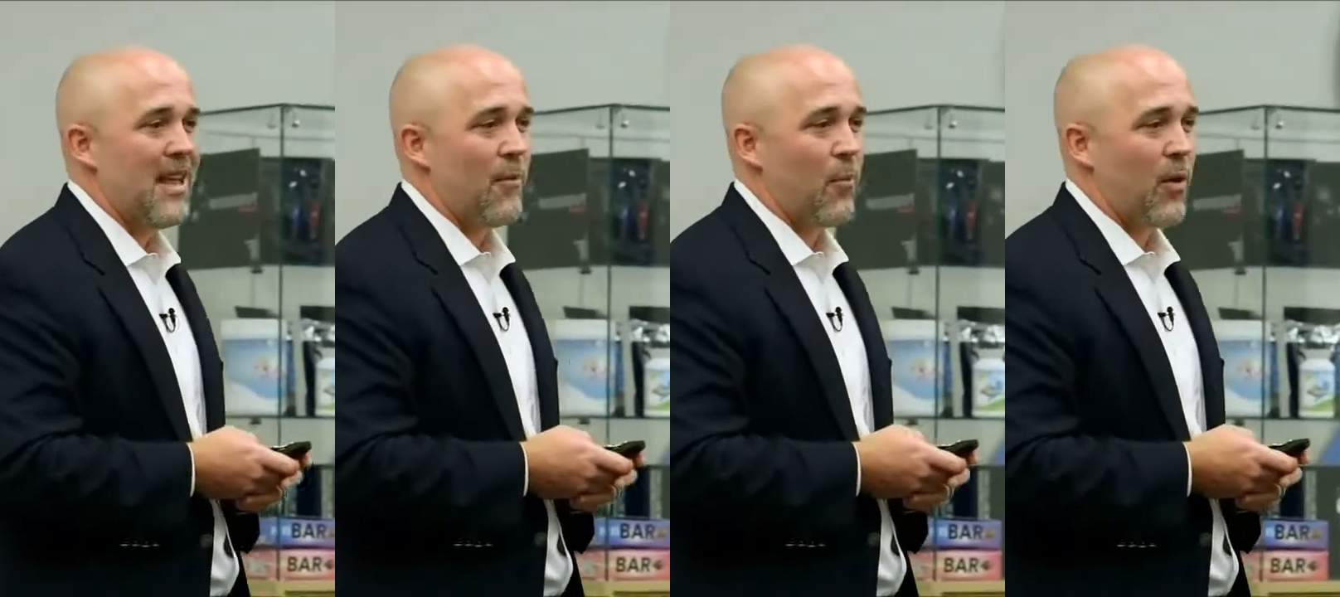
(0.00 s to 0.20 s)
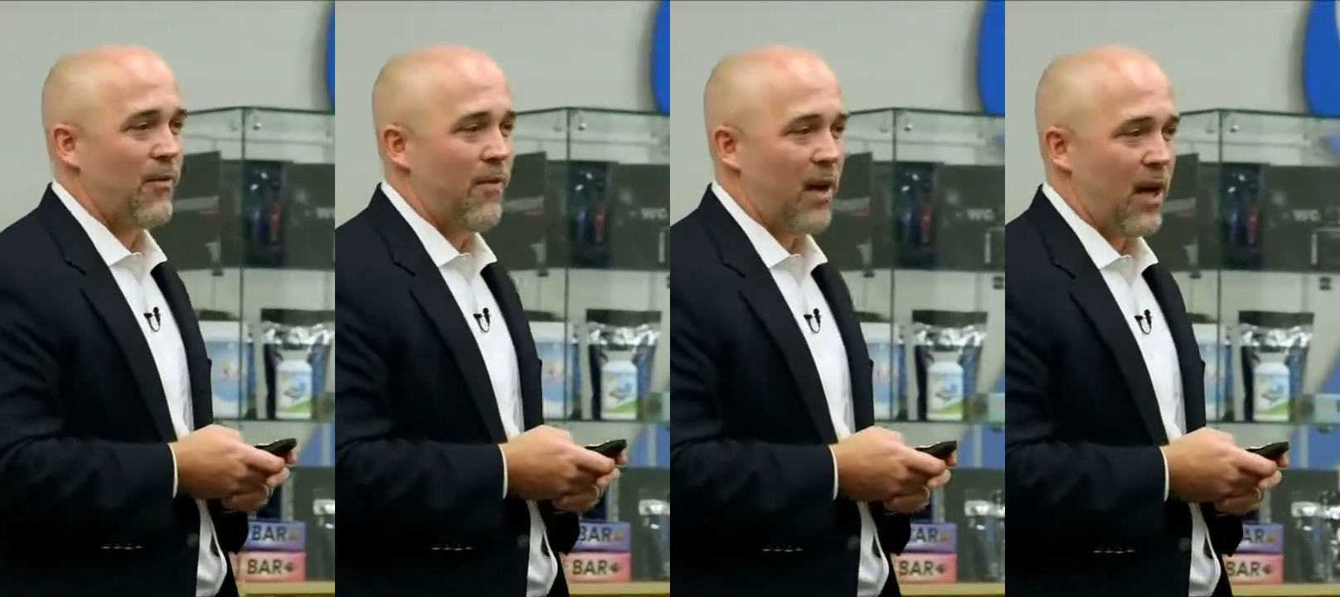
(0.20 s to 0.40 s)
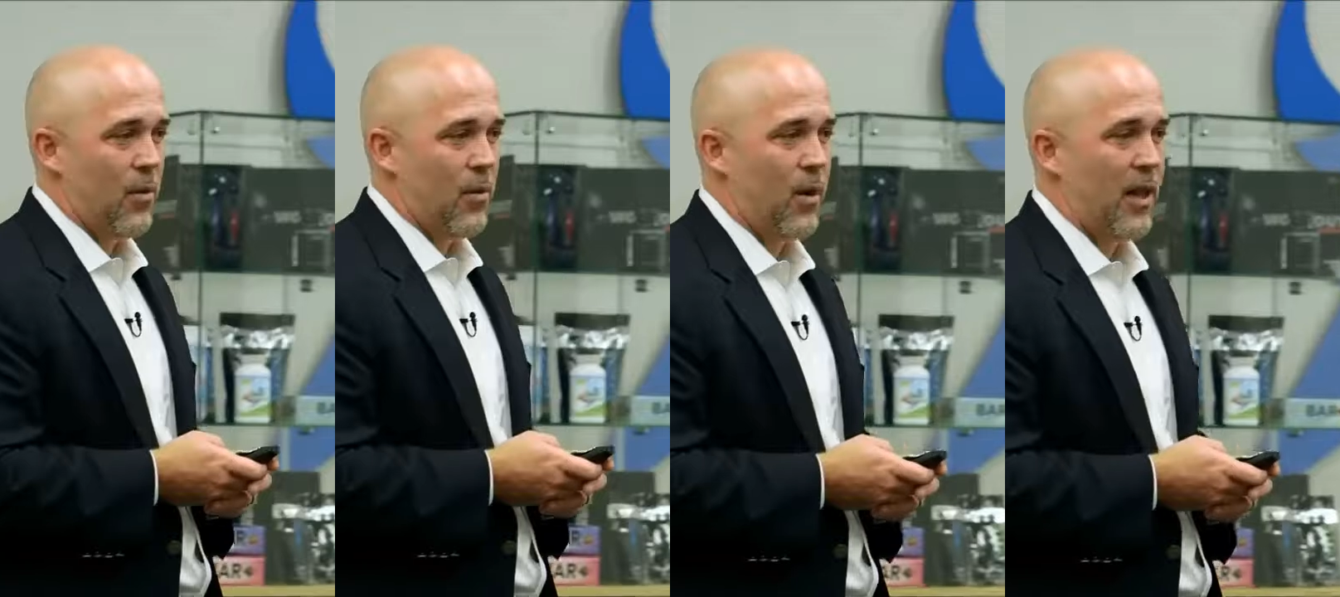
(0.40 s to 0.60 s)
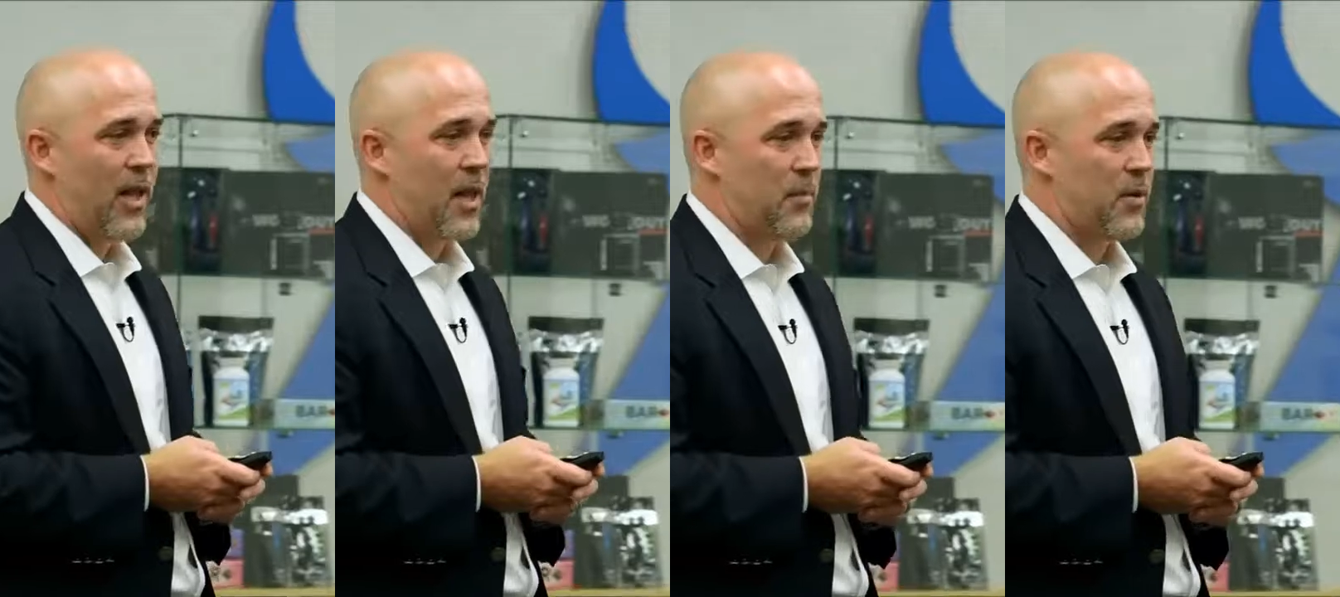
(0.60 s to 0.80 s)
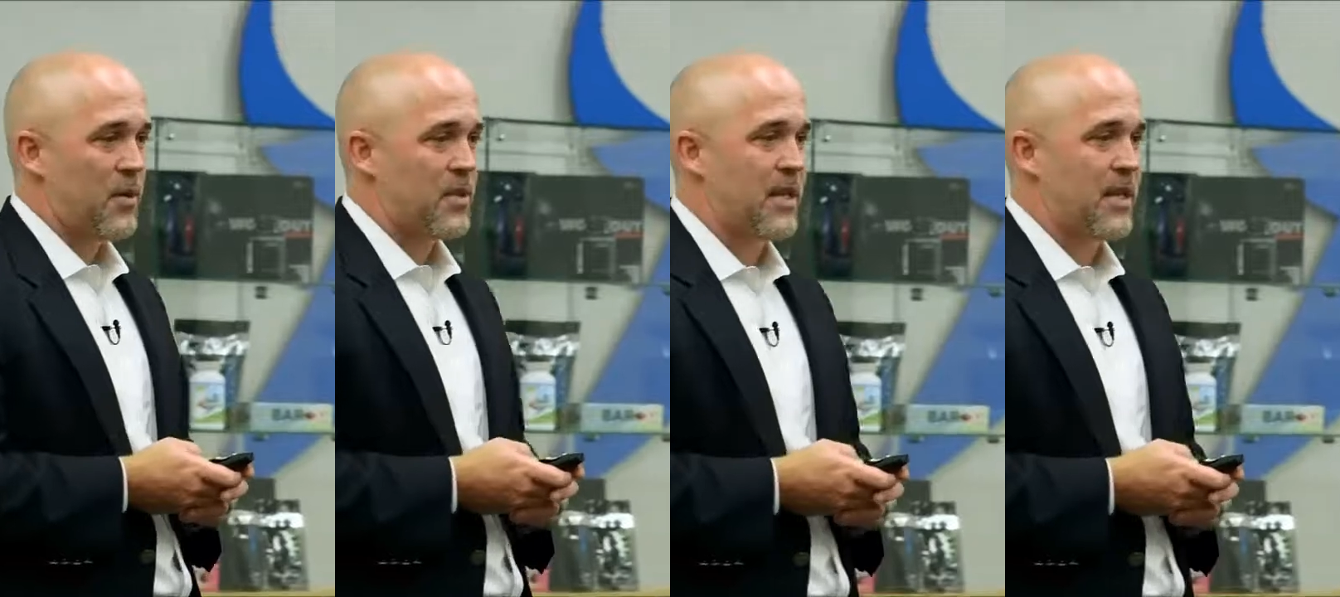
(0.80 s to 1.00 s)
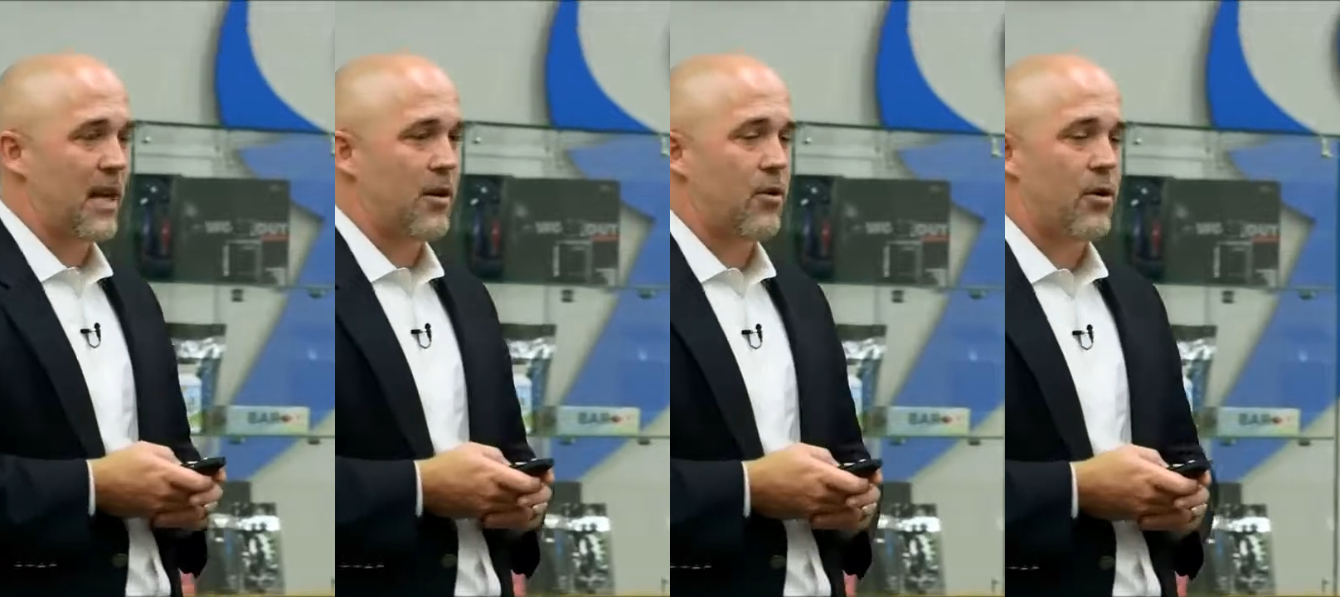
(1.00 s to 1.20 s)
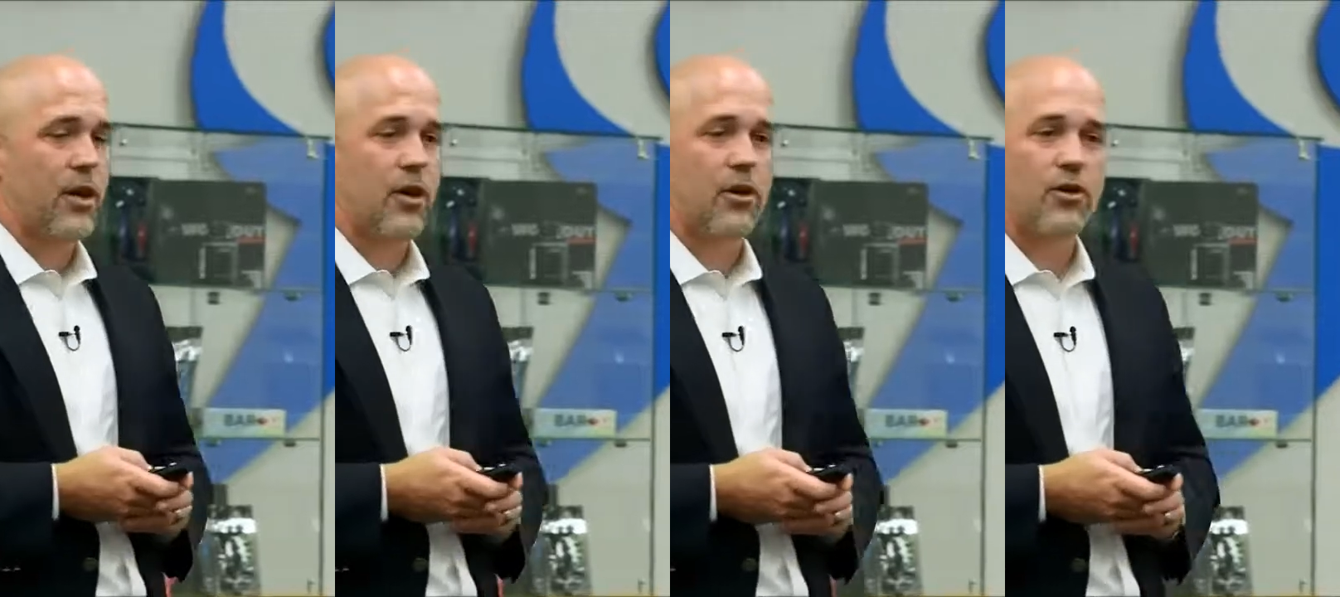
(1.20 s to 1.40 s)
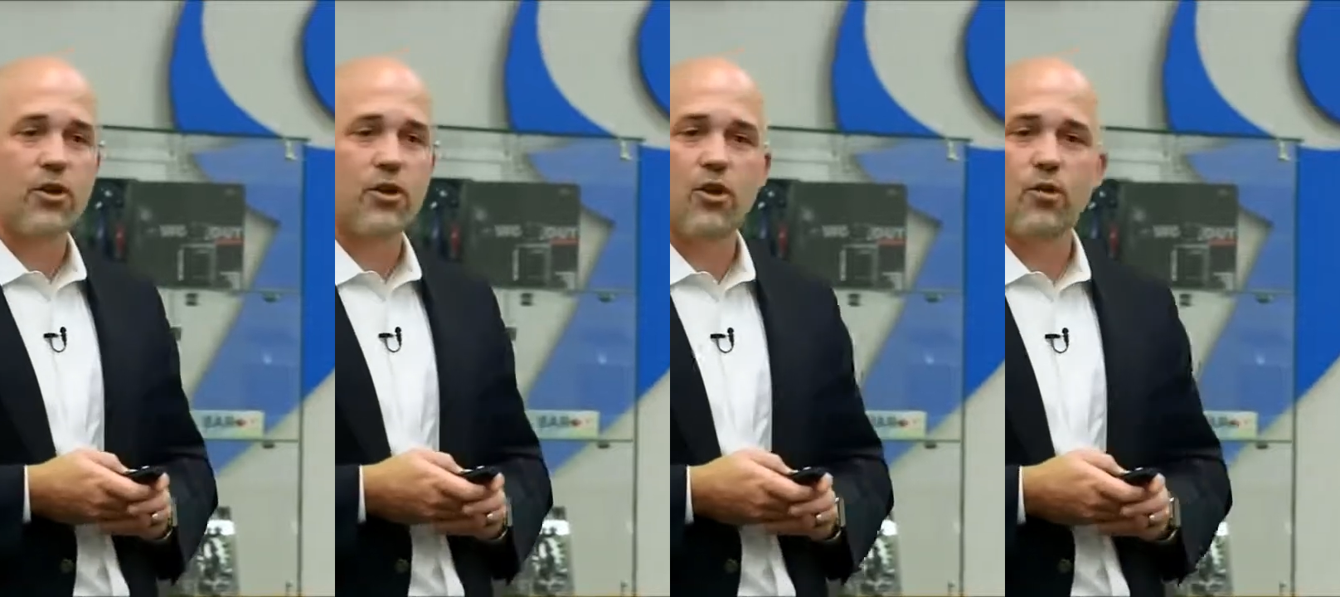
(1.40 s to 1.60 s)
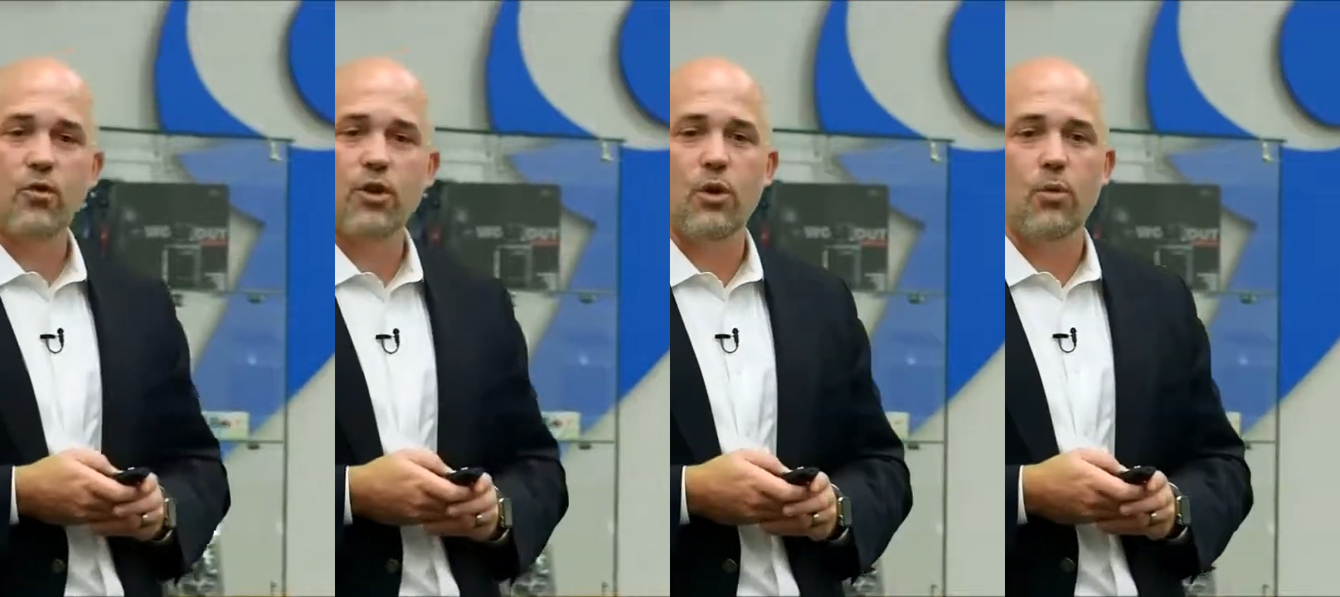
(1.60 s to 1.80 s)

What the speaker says: we follow a HIPAA standard here too.